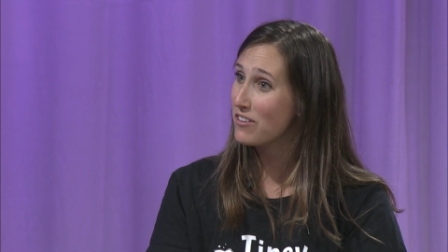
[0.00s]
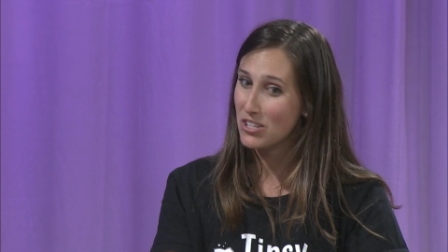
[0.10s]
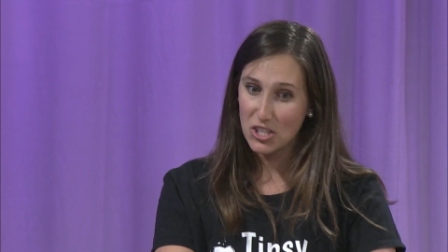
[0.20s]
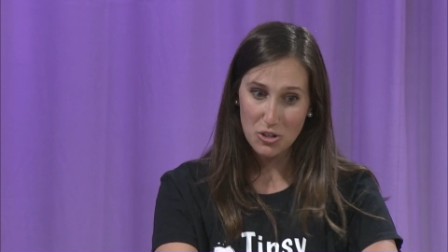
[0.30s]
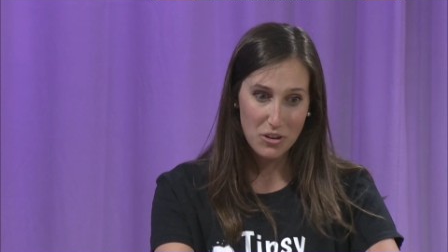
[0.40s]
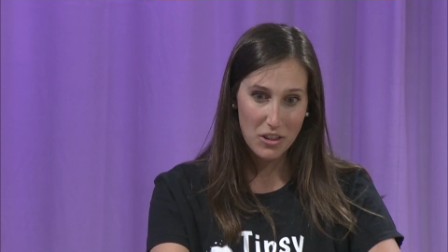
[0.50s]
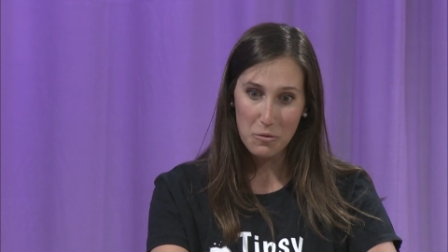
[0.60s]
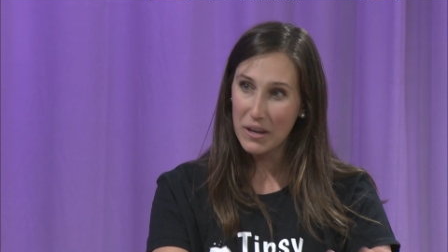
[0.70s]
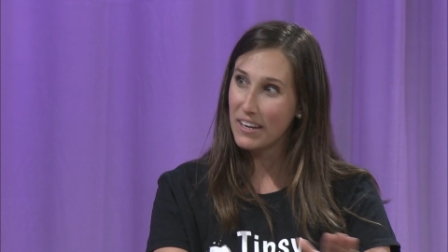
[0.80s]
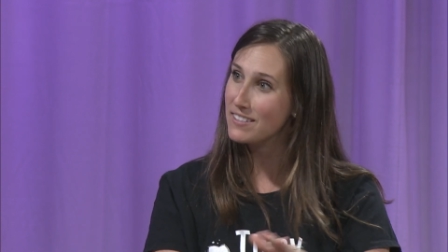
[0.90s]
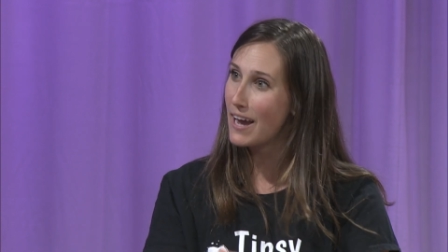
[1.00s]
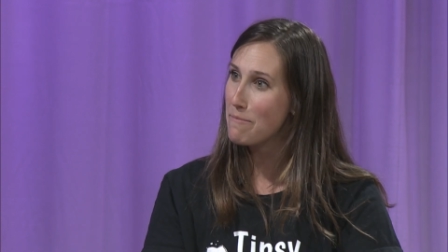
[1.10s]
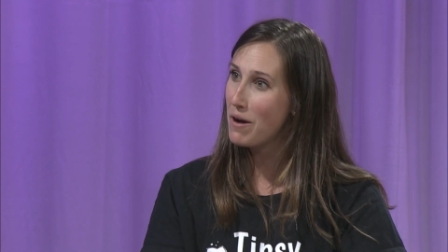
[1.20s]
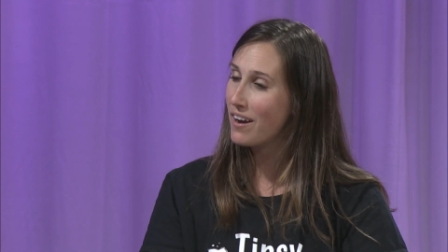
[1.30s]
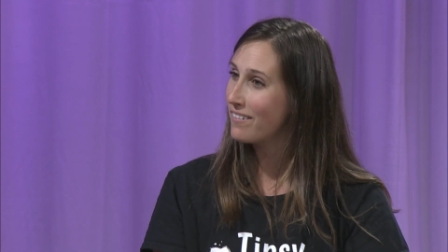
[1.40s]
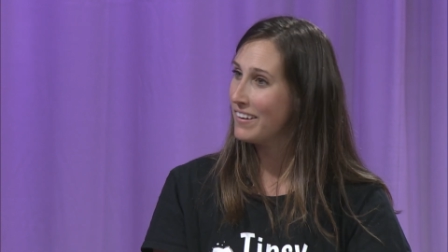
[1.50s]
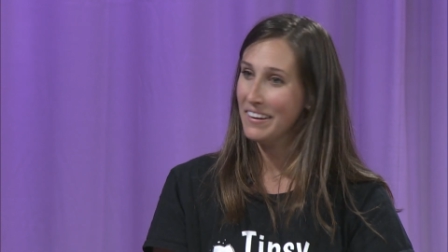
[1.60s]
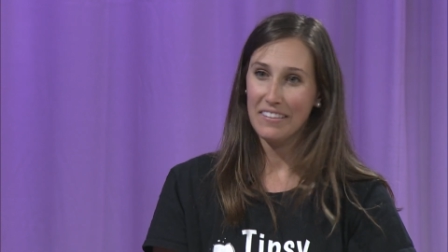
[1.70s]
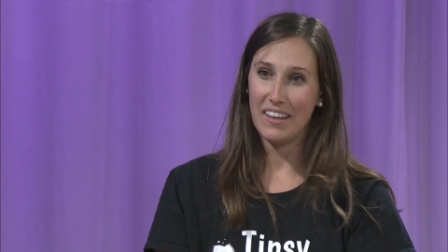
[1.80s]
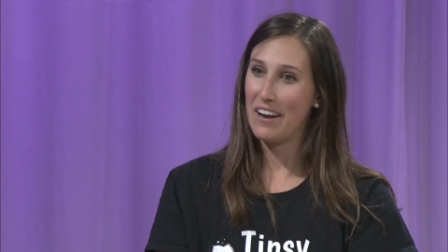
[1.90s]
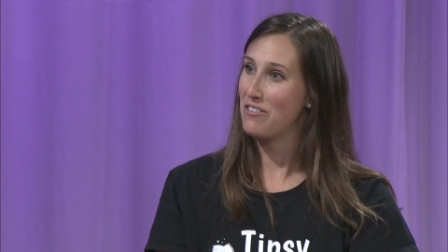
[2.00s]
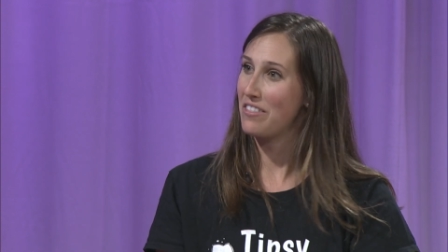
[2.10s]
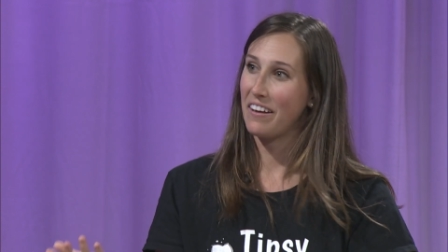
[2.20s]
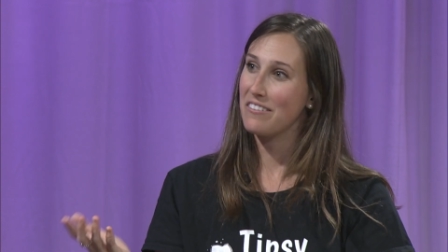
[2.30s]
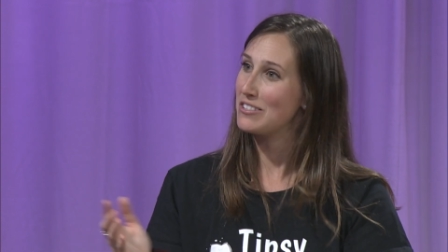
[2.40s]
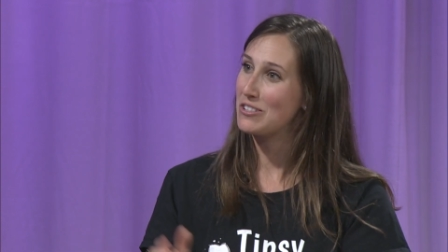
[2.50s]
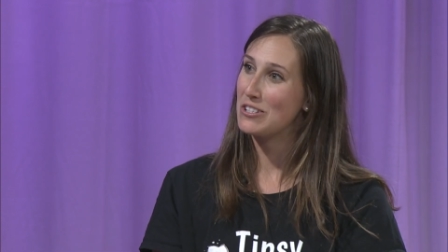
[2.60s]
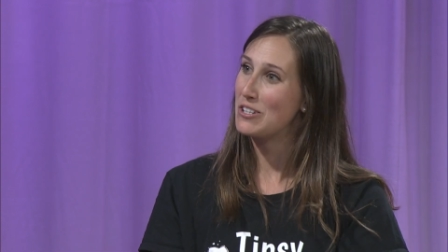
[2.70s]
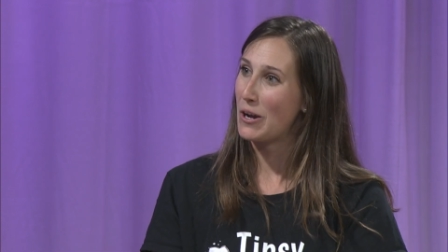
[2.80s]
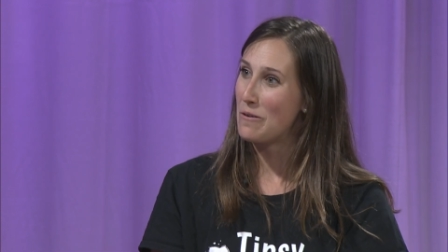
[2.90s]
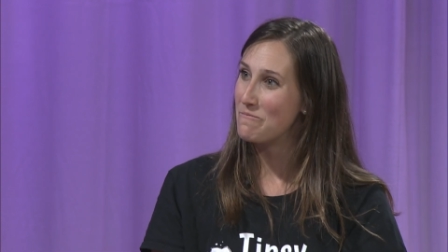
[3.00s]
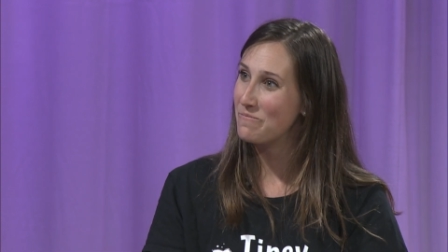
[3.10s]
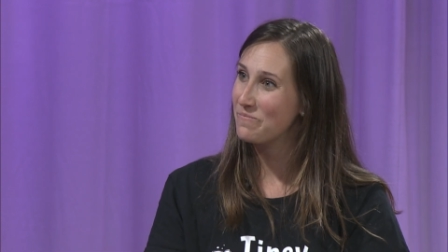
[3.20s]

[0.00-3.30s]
have a, a studio that we can tap on, then everything else is good to go.